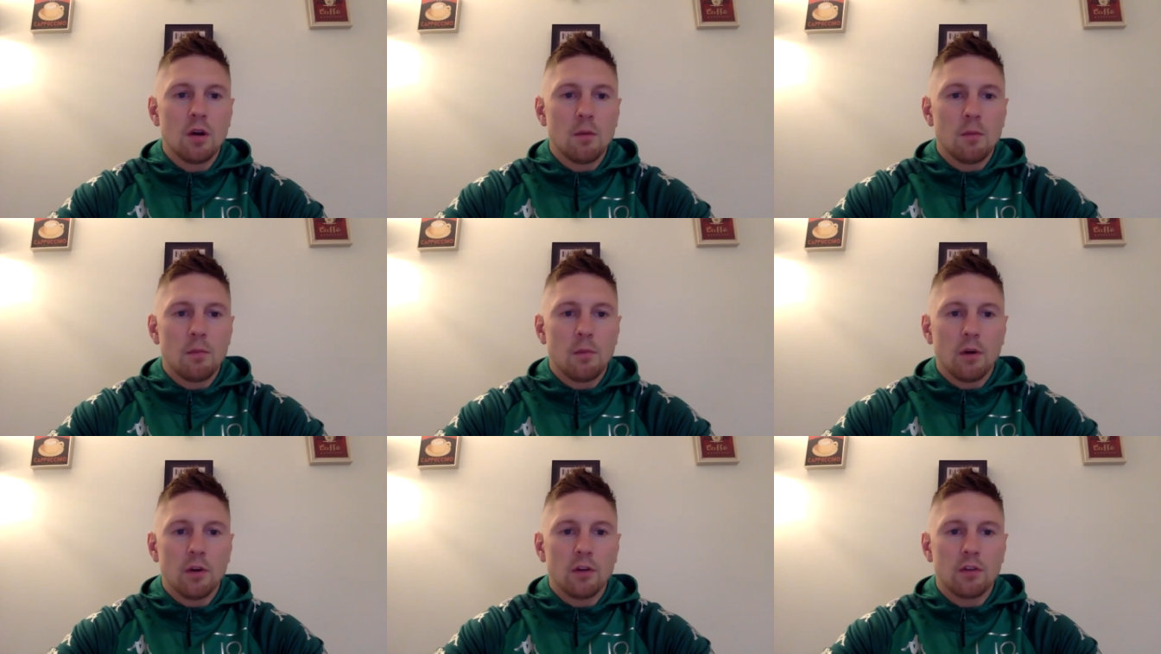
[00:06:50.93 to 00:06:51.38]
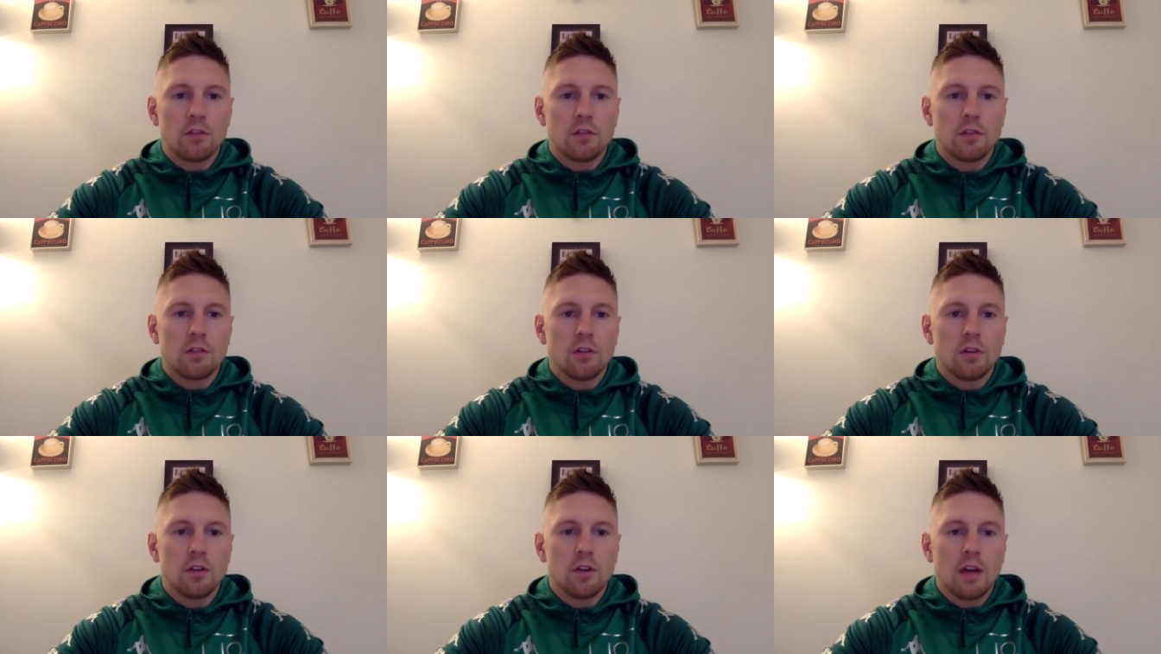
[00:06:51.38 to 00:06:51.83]
but
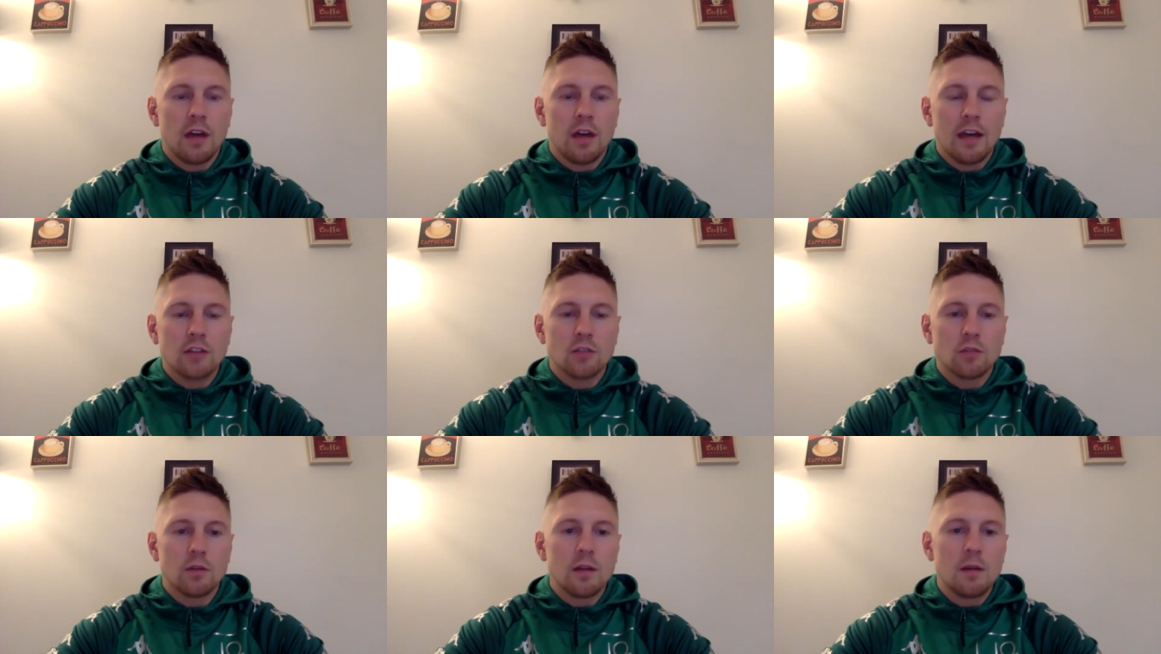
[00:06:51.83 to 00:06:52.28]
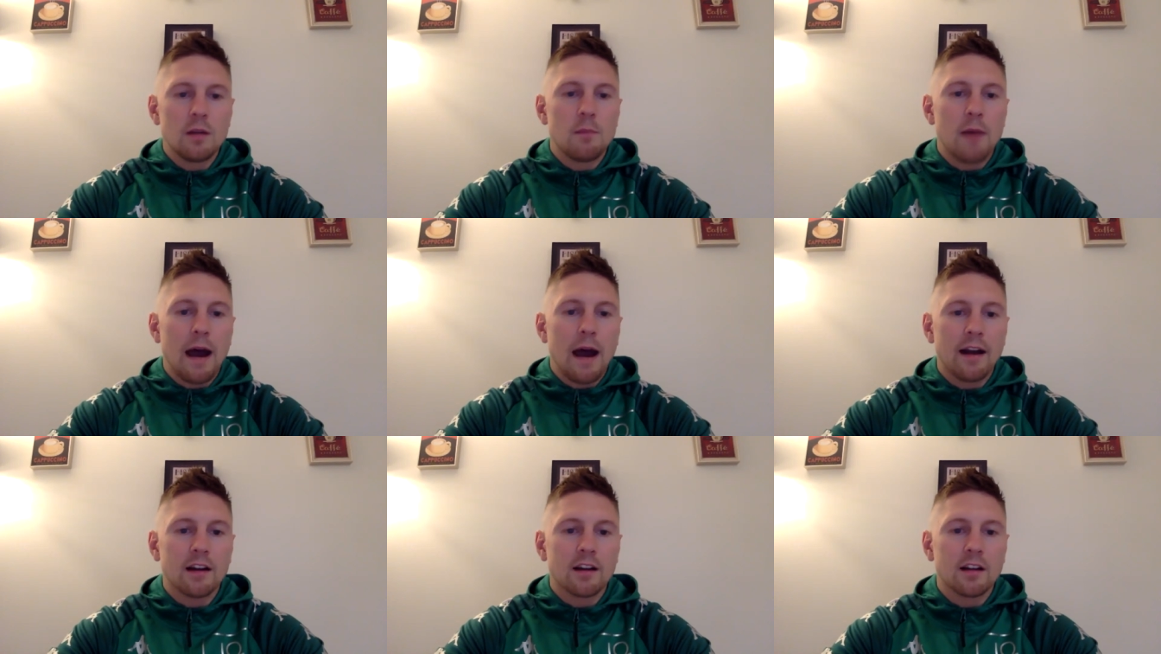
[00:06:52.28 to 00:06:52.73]
his only
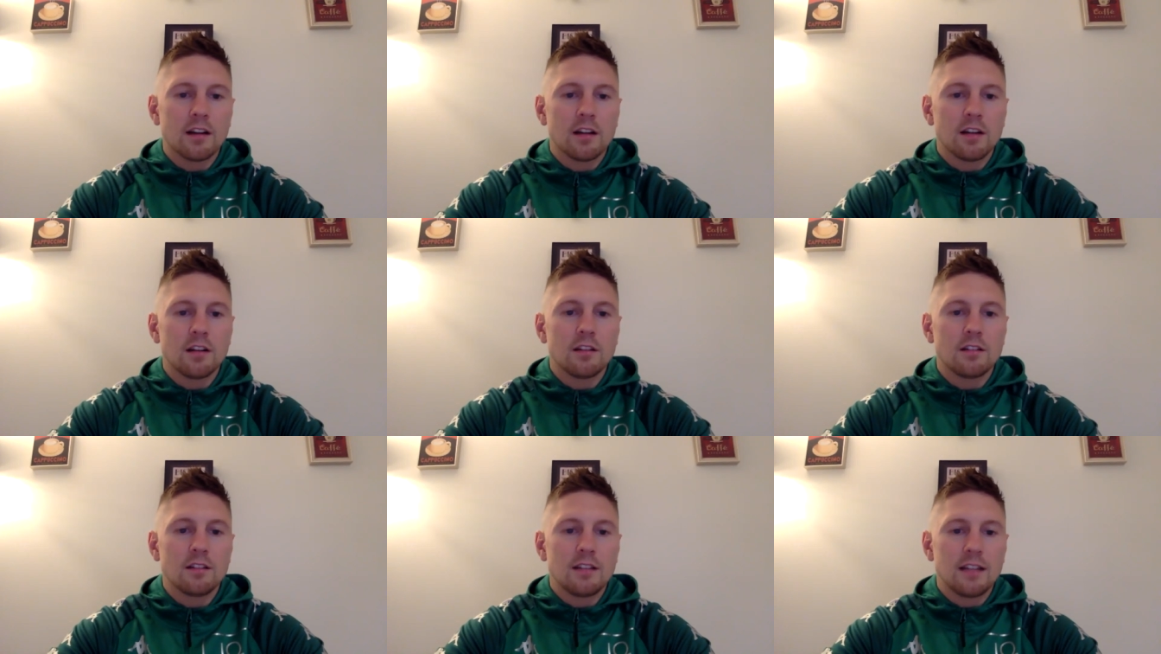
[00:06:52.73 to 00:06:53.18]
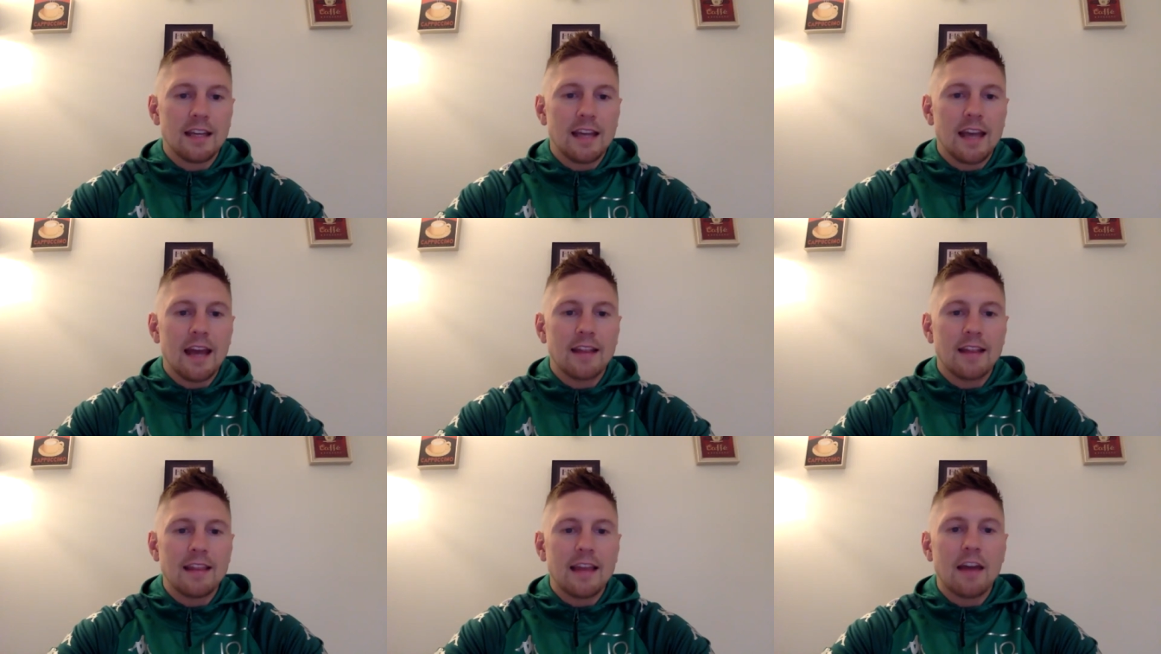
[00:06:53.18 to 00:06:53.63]
bargaining to
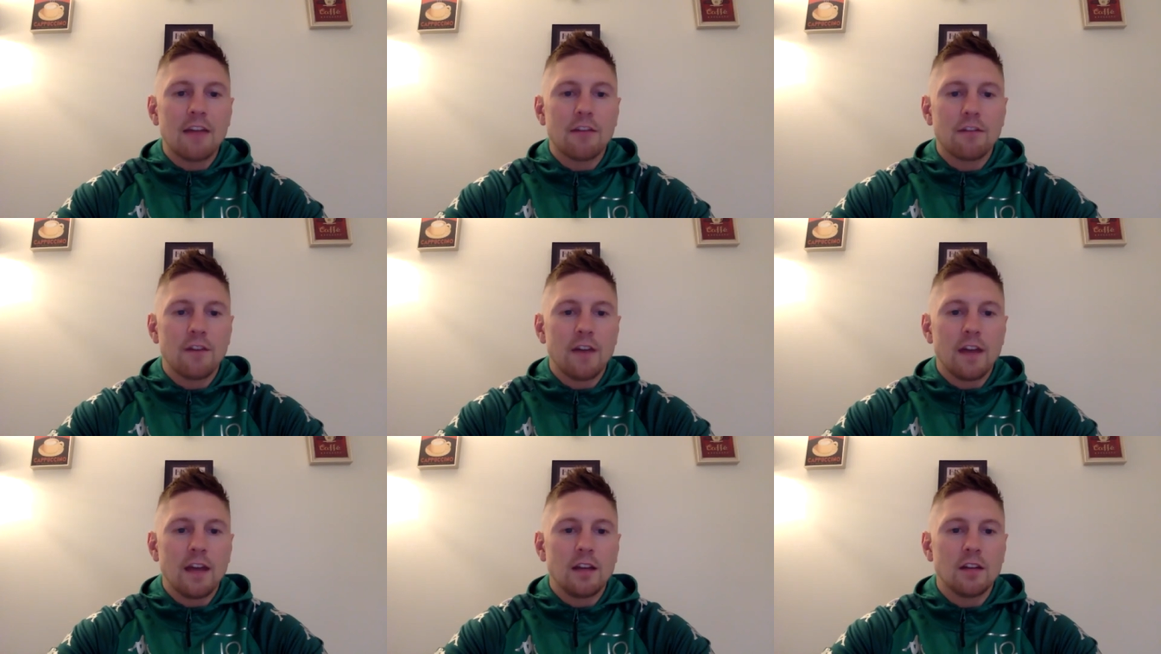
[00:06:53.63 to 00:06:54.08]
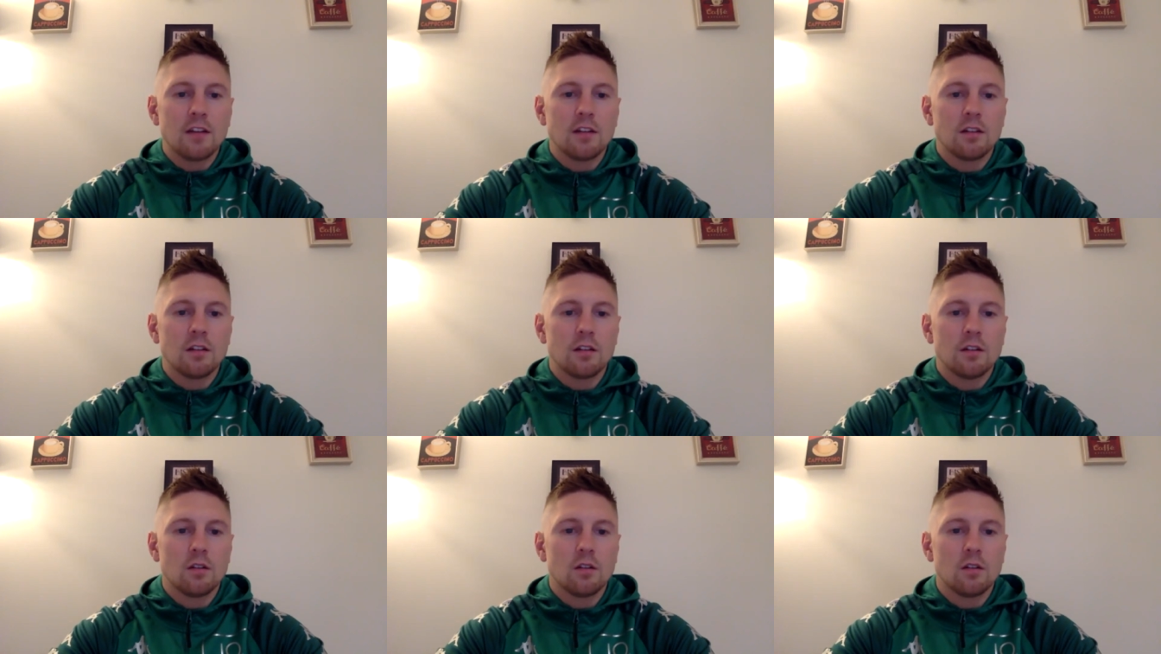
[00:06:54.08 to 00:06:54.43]
get that fight